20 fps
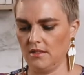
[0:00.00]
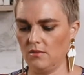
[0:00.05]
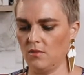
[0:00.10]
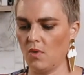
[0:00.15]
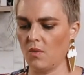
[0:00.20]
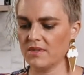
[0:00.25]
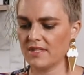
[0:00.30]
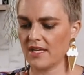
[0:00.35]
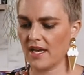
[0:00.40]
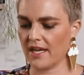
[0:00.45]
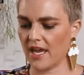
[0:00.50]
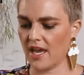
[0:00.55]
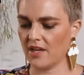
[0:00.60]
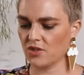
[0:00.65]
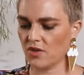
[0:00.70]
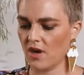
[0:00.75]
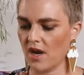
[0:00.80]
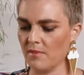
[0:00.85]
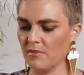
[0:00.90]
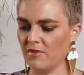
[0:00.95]
What was our
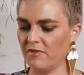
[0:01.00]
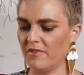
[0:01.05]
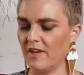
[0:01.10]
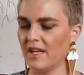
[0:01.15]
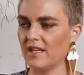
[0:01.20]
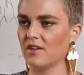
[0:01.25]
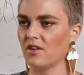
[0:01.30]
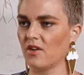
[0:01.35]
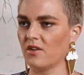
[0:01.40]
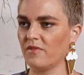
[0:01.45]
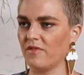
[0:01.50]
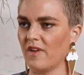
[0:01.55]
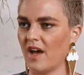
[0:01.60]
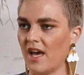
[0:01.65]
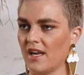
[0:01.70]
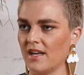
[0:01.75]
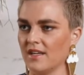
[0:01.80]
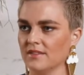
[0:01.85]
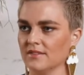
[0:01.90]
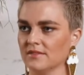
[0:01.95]
couch cry? I'm a feeder, not a
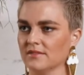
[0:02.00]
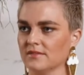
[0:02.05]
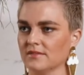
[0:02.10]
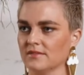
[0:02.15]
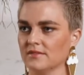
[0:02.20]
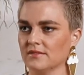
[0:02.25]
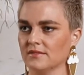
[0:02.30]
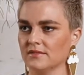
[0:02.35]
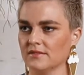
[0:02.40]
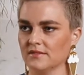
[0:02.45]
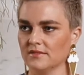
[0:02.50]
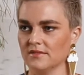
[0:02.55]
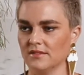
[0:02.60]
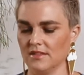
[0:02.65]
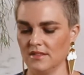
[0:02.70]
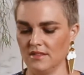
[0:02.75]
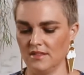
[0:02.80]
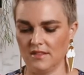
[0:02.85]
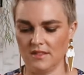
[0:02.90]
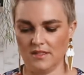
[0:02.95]
fighter.
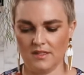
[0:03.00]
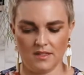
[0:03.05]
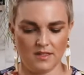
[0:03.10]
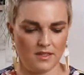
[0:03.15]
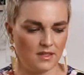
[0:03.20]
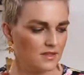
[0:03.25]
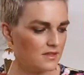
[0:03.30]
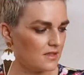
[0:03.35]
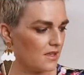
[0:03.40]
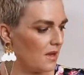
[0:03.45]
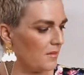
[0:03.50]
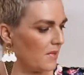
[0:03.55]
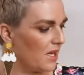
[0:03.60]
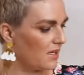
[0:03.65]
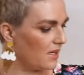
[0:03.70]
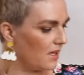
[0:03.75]
It's come out